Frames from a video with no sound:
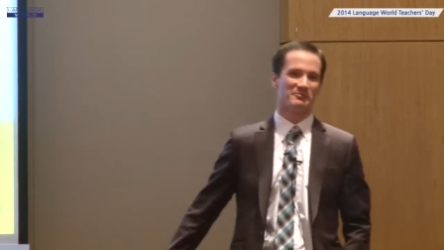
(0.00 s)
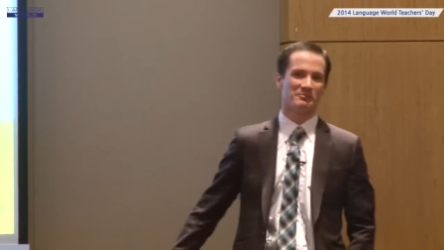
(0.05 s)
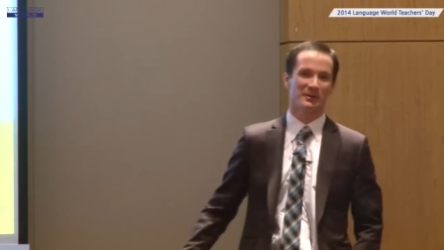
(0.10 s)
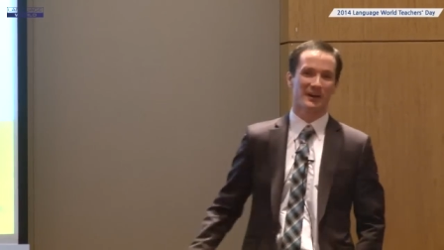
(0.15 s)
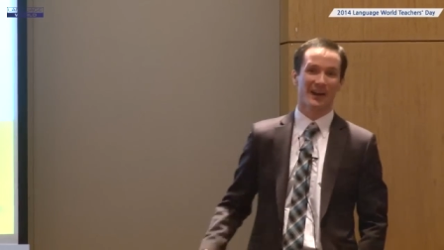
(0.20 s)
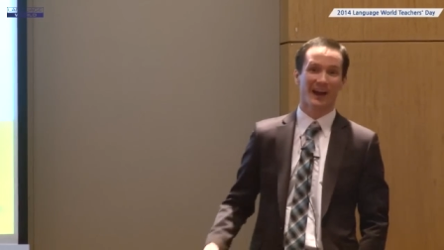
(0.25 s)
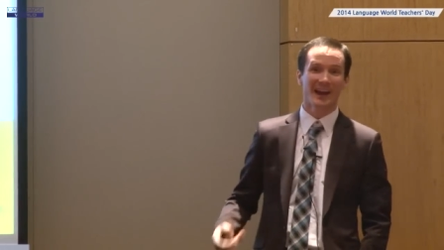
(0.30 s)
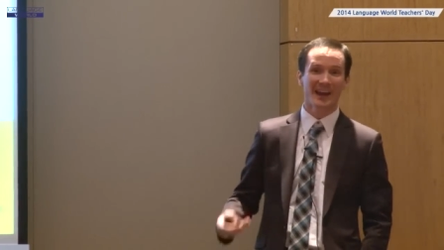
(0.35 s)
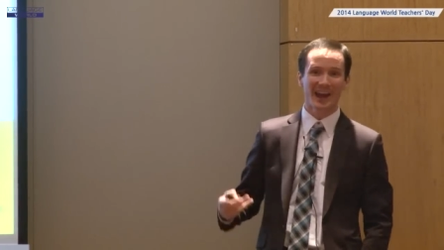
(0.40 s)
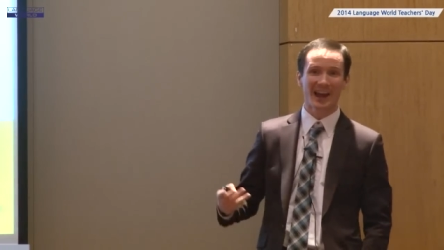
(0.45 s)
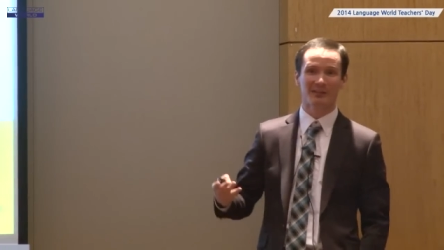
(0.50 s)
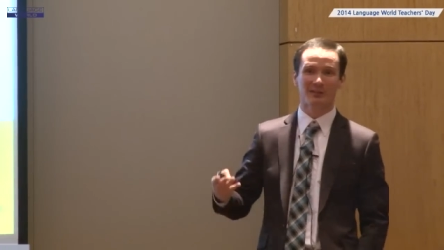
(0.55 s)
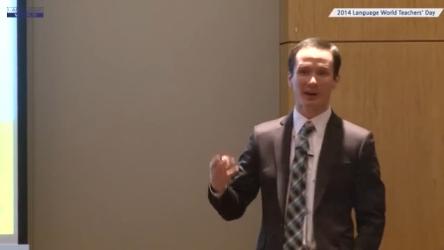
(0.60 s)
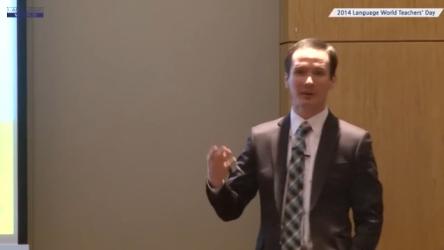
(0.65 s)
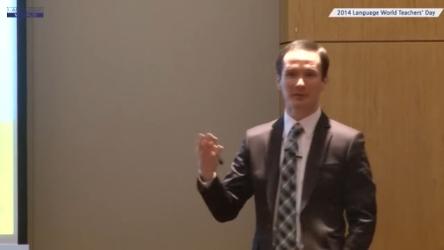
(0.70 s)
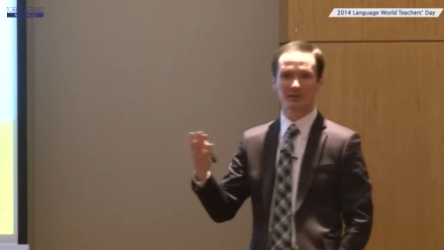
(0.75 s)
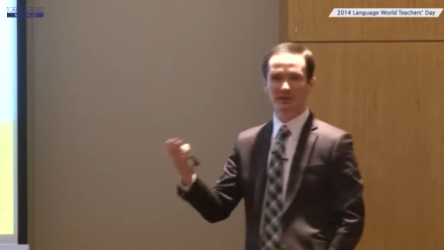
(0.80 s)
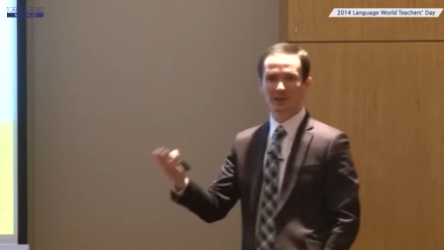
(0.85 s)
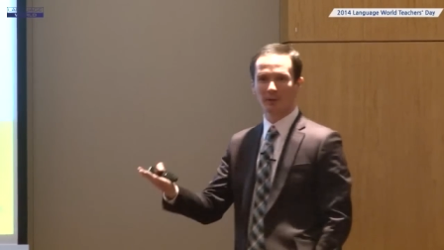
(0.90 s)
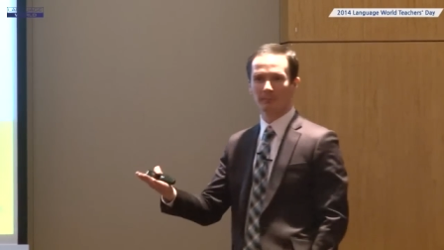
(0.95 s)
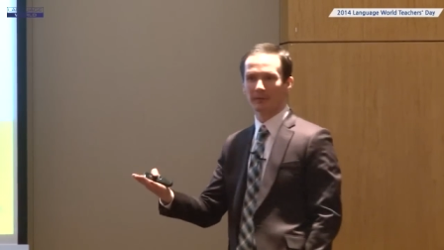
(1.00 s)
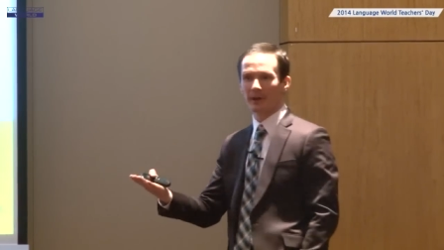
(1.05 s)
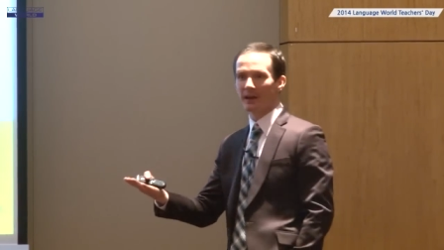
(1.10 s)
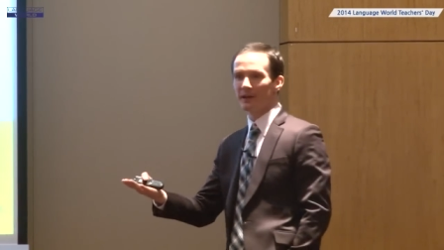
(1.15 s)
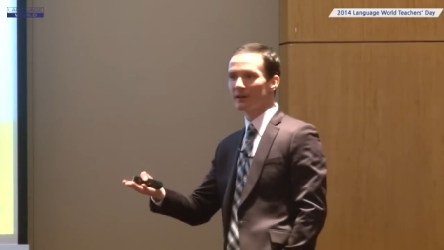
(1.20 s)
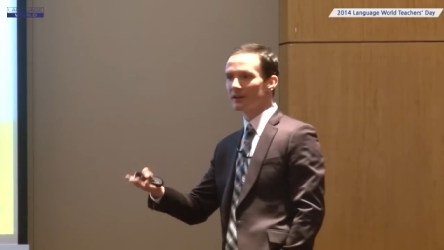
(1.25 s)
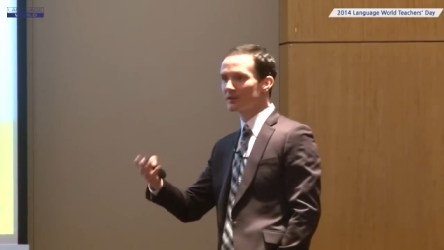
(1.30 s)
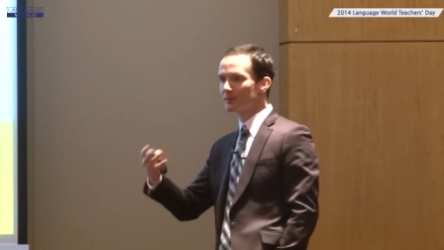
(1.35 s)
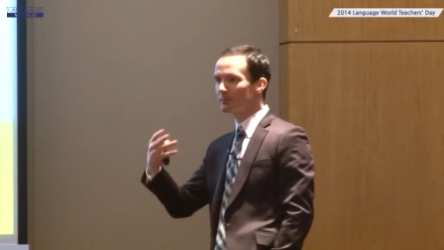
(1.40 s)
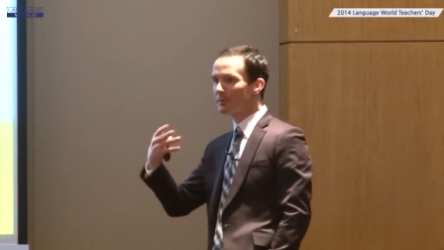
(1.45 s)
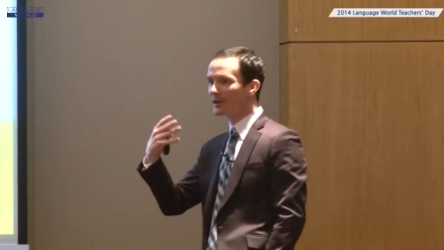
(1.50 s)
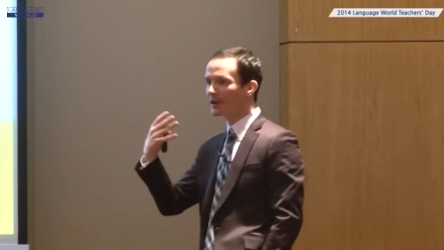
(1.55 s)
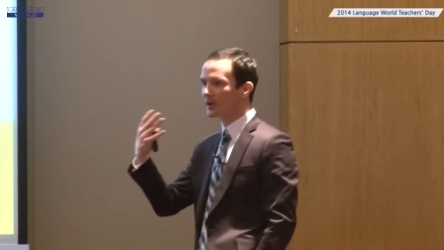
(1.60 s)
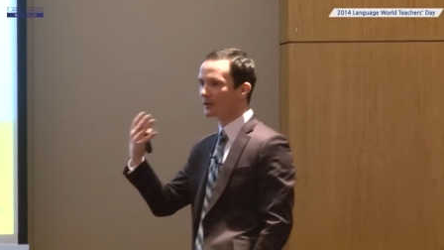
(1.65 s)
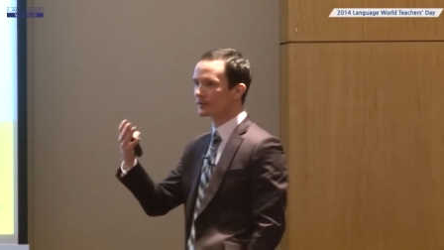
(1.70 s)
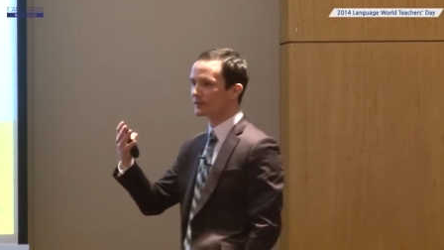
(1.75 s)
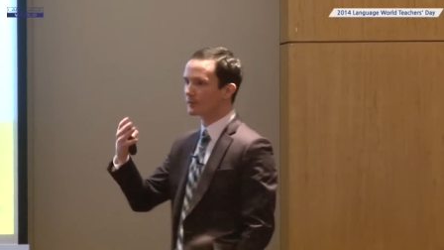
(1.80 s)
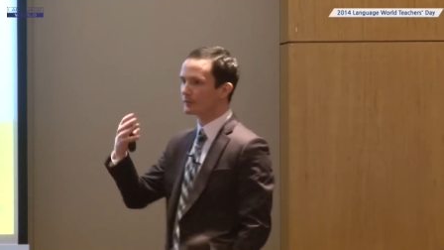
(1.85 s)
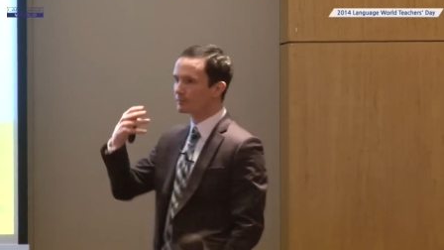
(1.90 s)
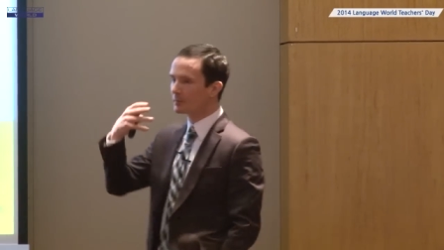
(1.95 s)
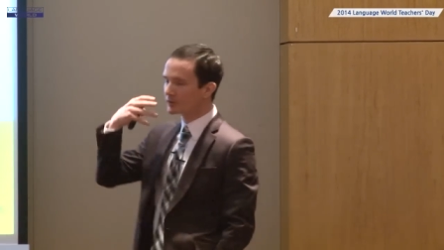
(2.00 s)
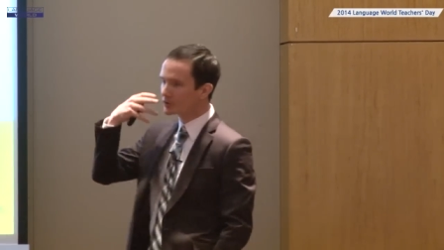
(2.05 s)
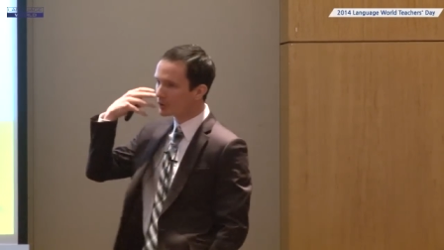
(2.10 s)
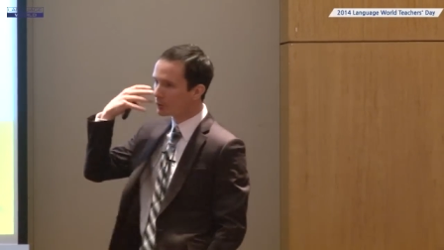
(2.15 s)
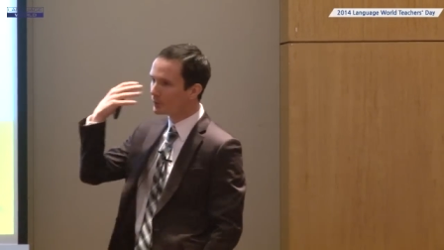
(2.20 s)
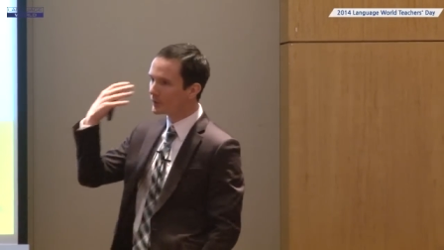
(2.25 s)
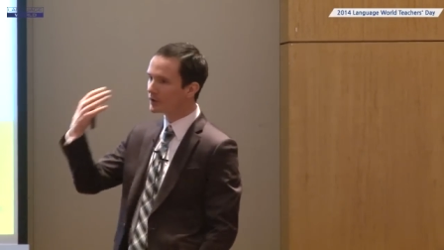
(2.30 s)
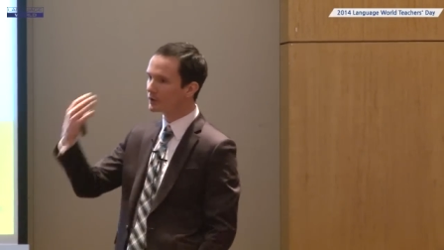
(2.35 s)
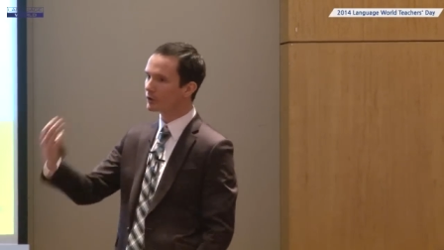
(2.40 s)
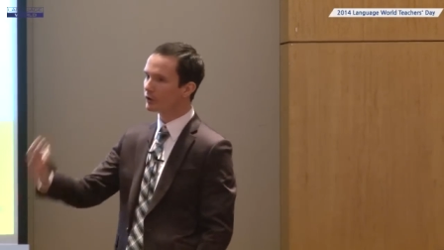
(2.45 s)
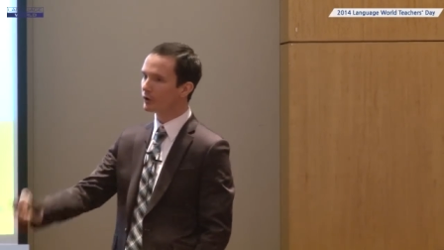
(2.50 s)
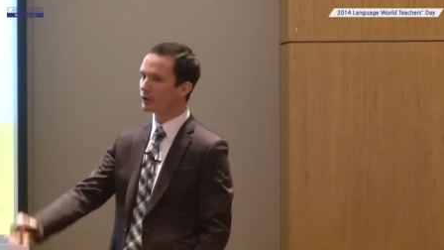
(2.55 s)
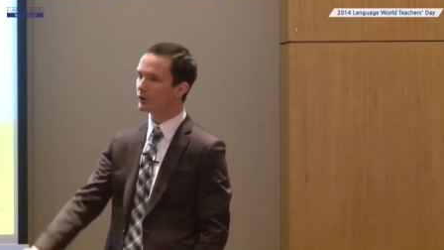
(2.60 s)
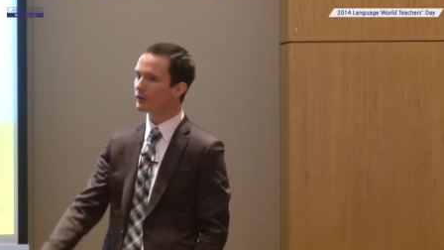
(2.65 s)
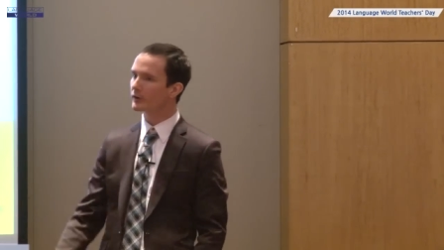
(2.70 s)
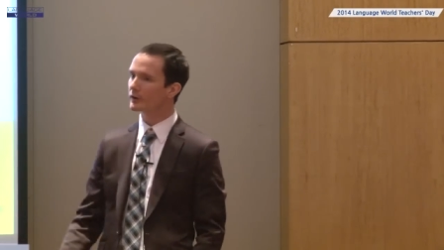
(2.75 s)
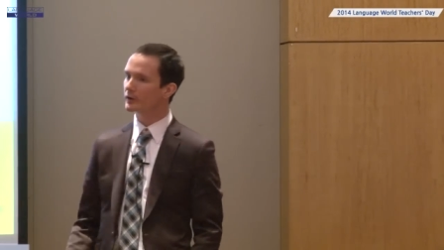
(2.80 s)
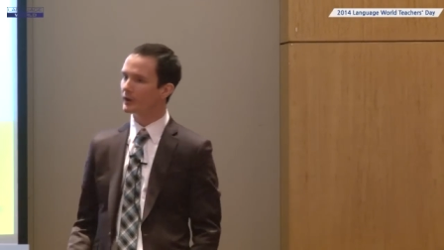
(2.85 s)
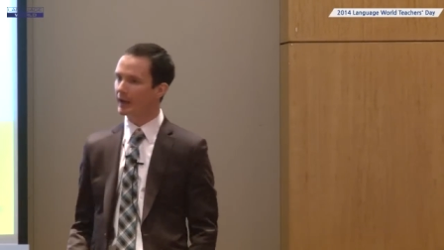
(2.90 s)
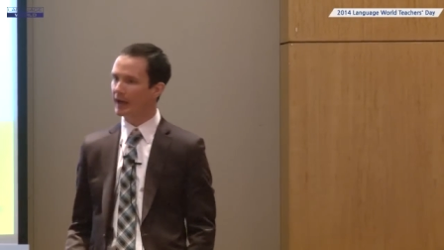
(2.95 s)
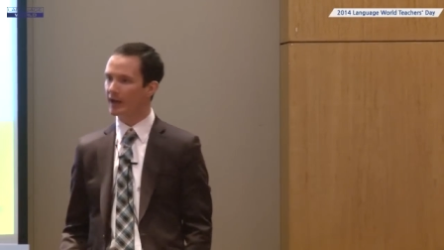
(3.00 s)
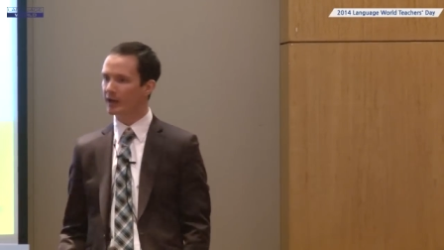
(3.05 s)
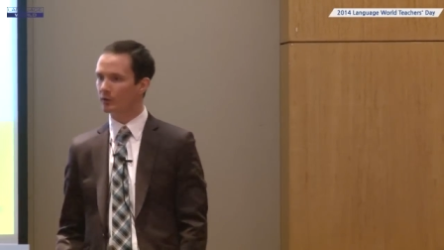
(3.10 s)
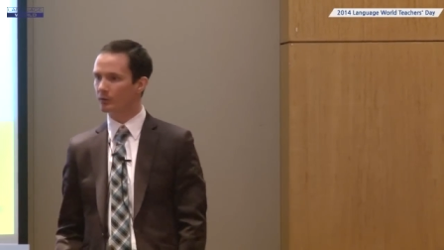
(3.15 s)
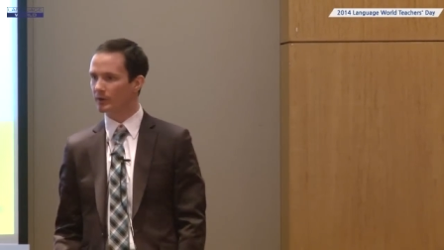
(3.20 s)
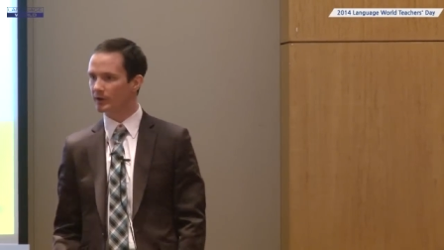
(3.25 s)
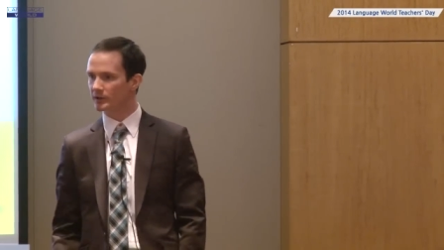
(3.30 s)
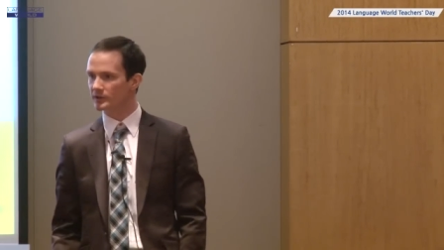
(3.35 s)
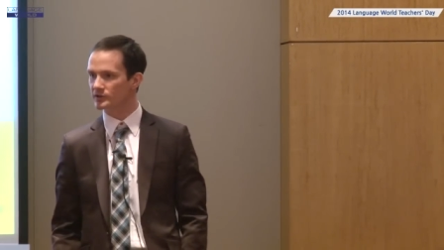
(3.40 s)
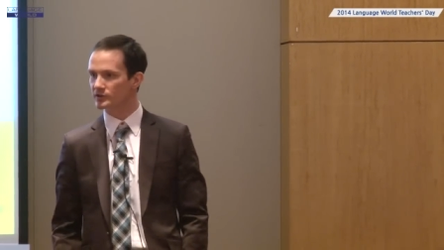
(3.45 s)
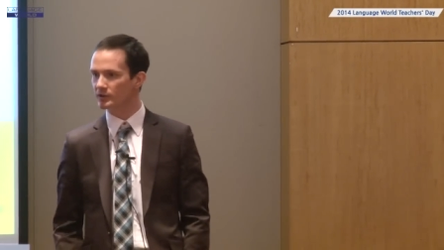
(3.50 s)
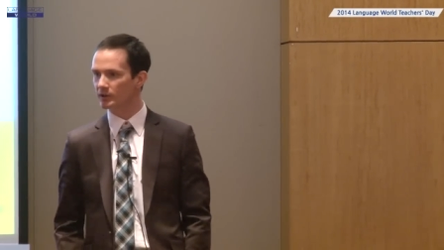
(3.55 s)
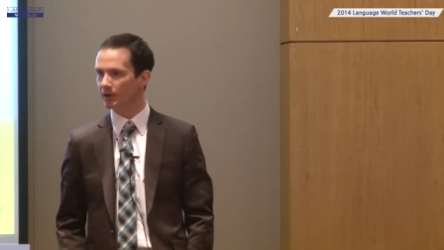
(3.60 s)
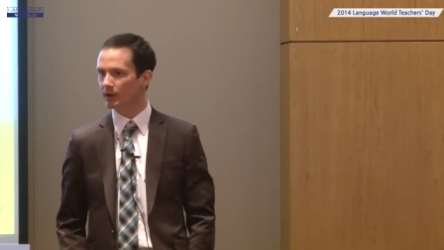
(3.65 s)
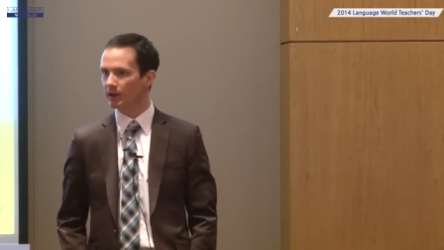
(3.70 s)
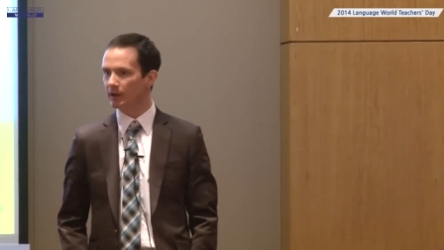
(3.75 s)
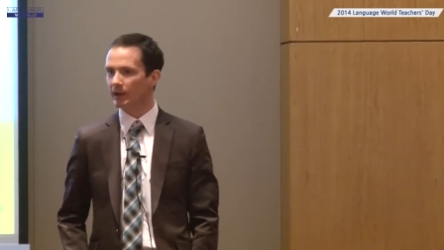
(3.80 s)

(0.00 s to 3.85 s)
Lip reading: But I've stumped, and it's because, so we learn the language,